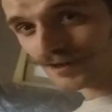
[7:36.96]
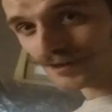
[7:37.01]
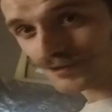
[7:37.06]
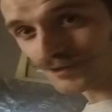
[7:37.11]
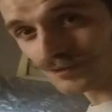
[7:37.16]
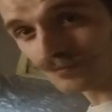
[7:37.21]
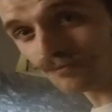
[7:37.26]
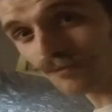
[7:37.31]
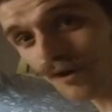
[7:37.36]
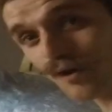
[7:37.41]

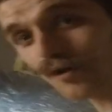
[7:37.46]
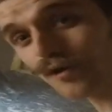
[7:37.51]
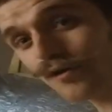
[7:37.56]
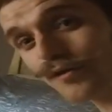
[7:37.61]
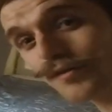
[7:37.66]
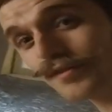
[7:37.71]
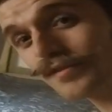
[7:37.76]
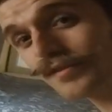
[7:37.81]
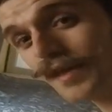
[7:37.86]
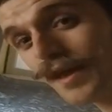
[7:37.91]

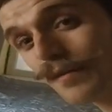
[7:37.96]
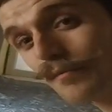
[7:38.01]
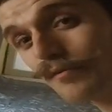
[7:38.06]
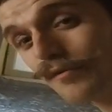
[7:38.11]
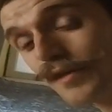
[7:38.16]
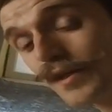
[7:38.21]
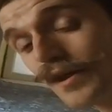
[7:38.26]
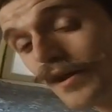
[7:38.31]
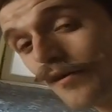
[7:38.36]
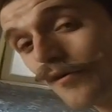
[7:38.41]
Tomorrow the table
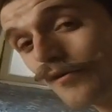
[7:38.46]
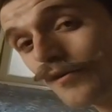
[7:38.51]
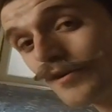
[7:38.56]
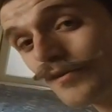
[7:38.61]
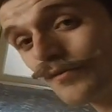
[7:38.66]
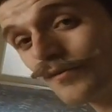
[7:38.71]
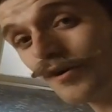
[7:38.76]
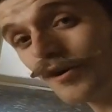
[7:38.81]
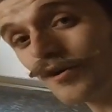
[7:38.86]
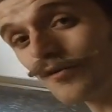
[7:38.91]
that I
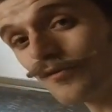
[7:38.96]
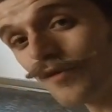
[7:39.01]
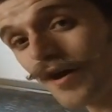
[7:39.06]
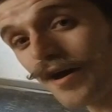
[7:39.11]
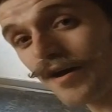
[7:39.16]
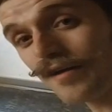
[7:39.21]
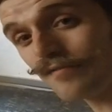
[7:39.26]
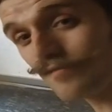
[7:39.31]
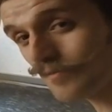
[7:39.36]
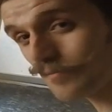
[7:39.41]
ordered will
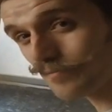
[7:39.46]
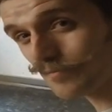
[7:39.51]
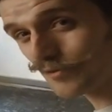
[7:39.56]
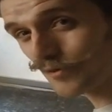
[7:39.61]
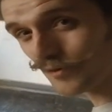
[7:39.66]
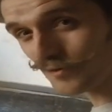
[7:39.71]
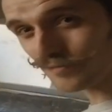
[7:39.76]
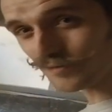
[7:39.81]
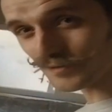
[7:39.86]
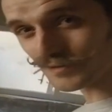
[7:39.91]
arrive, a
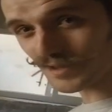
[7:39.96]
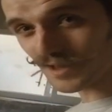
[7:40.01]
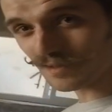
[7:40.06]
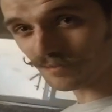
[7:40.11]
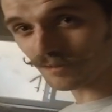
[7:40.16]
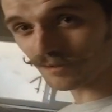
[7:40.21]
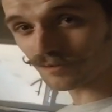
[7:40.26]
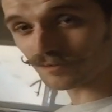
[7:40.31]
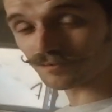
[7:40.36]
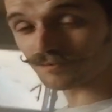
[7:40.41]
beautiful
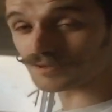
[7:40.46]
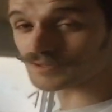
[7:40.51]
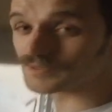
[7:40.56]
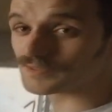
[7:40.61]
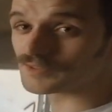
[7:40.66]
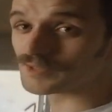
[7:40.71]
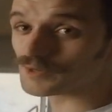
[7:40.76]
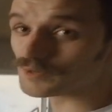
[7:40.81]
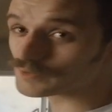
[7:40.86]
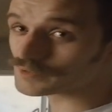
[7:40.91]
table,
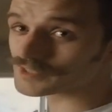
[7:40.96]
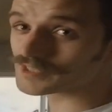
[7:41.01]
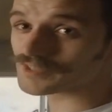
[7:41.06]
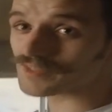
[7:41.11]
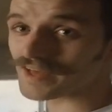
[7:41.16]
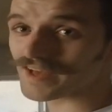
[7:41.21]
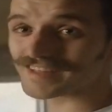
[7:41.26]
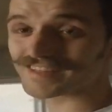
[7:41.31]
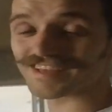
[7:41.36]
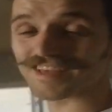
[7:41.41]
but you'll see
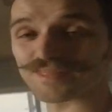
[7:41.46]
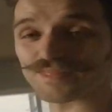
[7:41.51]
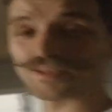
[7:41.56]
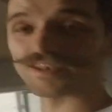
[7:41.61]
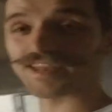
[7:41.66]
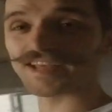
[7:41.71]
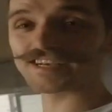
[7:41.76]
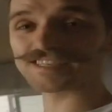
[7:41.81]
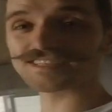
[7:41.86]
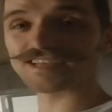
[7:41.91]
that in the
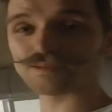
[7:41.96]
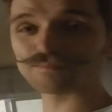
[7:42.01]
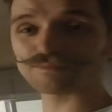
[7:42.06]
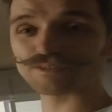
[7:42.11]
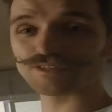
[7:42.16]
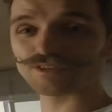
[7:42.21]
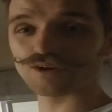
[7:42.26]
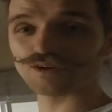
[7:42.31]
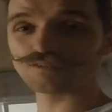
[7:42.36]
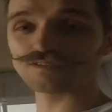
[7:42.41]
next
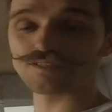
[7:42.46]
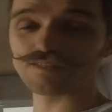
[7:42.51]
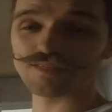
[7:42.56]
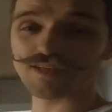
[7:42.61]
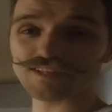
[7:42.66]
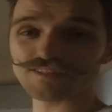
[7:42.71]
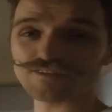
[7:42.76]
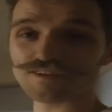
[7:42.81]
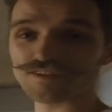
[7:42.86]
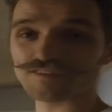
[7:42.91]
episode.
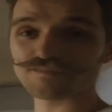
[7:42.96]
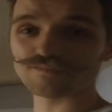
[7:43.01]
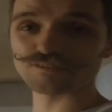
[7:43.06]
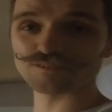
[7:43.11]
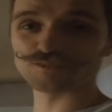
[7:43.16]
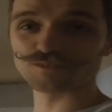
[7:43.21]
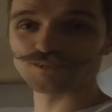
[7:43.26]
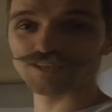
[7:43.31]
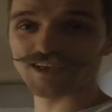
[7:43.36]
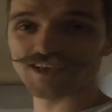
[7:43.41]
That's it for
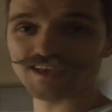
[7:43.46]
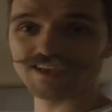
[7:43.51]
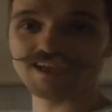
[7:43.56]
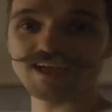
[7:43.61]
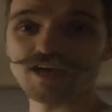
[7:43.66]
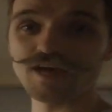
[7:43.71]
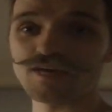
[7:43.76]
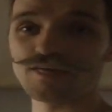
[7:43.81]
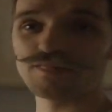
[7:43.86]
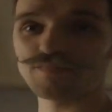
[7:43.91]

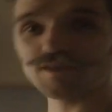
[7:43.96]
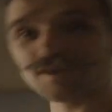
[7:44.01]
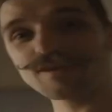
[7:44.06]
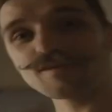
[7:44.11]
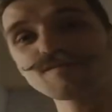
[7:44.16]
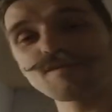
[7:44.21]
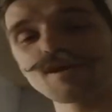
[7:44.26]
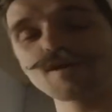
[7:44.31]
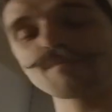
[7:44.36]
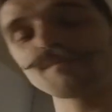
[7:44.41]
today. Thank
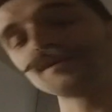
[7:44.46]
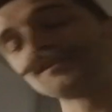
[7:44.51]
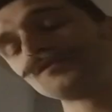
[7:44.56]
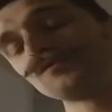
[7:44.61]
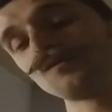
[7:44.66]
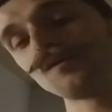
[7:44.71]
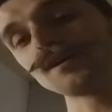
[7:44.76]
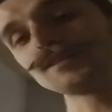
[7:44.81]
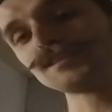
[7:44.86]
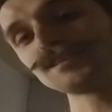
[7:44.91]
you very much
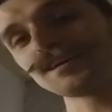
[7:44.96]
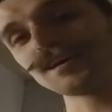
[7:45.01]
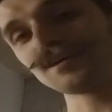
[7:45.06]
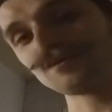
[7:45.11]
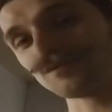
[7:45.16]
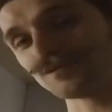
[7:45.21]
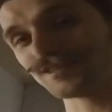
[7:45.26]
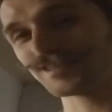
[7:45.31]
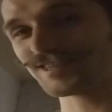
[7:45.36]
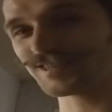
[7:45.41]
for
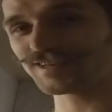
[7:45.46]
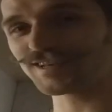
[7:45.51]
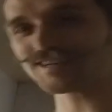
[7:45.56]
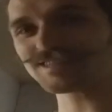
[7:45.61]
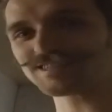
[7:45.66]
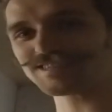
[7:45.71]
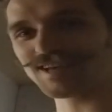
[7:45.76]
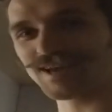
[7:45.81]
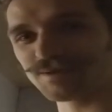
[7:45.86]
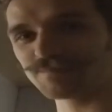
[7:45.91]
watching. We'll see you
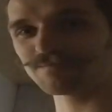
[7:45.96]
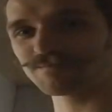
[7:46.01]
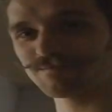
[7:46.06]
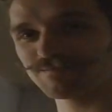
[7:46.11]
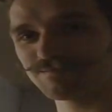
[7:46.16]
next time.